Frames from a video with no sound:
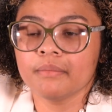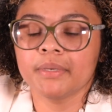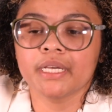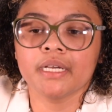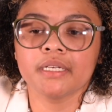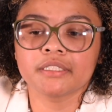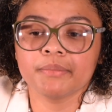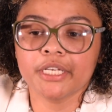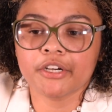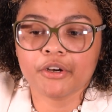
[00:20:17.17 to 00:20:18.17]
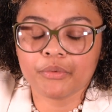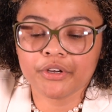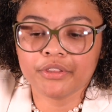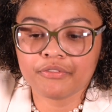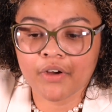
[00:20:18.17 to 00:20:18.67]
Because me and her
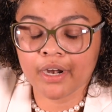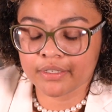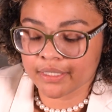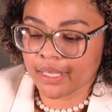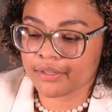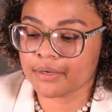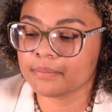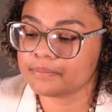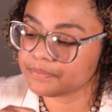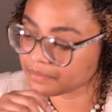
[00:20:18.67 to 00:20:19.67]
were in the fire together.